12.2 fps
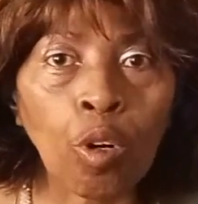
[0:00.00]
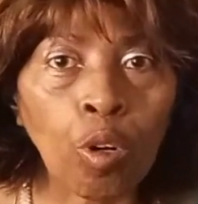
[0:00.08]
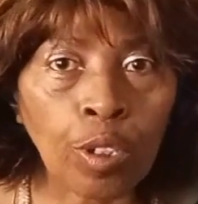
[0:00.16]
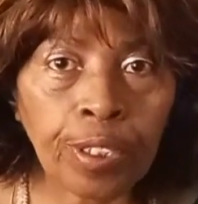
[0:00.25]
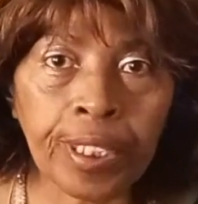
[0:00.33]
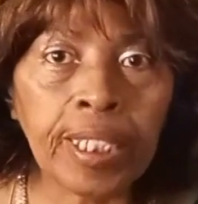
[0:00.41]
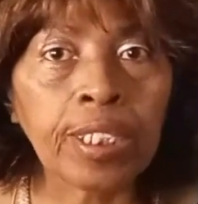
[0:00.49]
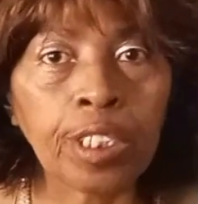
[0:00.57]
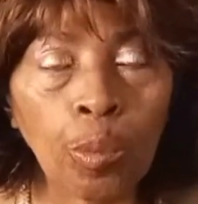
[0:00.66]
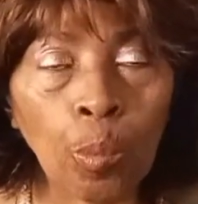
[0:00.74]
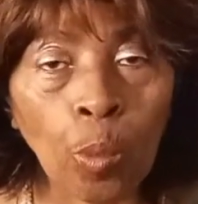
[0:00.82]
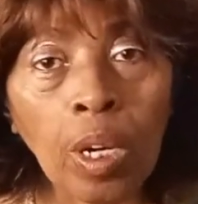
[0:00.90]
or seek
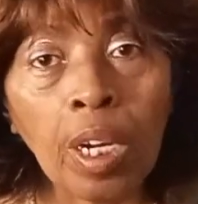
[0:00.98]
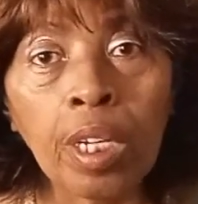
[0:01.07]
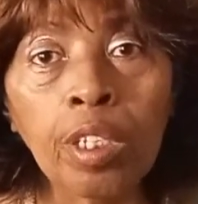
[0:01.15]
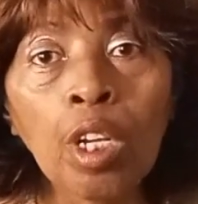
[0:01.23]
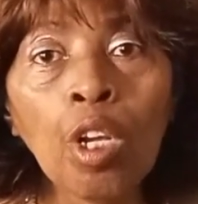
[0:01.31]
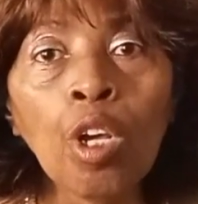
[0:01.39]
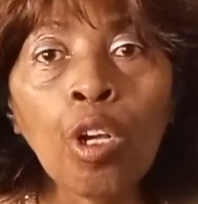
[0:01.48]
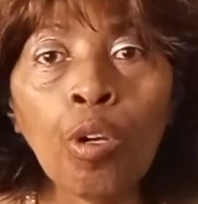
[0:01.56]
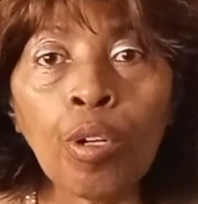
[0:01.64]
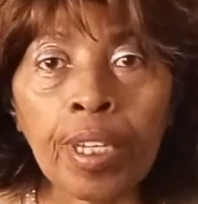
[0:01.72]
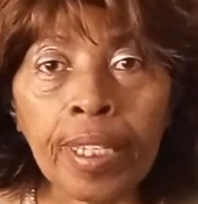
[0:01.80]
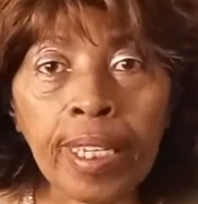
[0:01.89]
someone
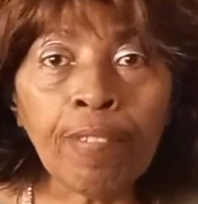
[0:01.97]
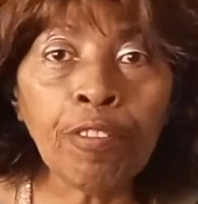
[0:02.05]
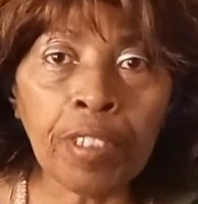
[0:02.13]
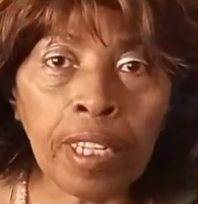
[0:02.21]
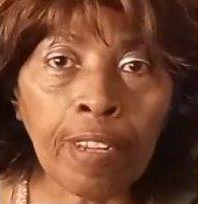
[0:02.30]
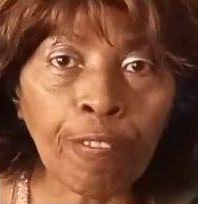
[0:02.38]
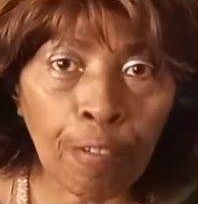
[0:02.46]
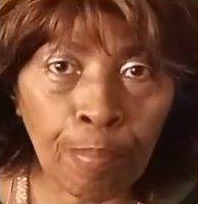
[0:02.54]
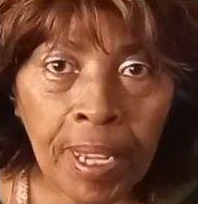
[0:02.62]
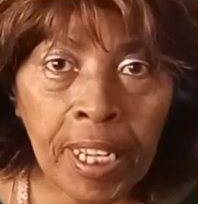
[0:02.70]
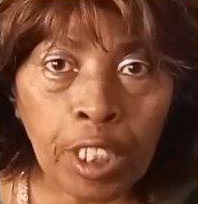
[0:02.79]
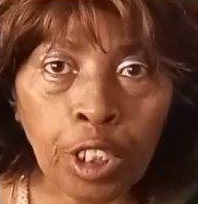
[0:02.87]
who could give you the
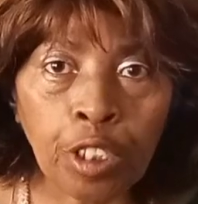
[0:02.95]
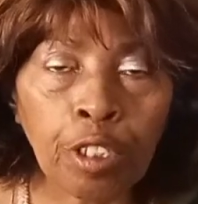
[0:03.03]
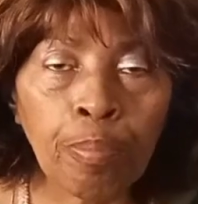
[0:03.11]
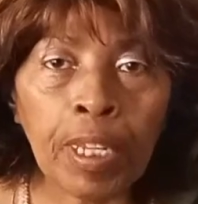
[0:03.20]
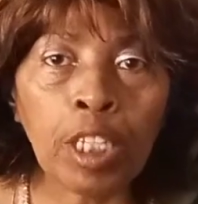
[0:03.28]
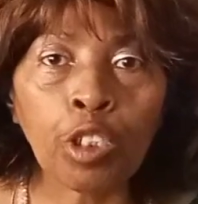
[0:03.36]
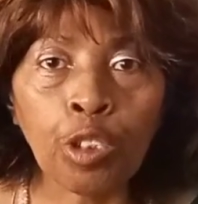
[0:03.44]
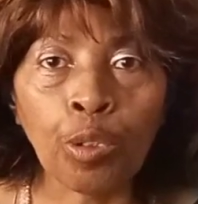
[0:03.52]
information to make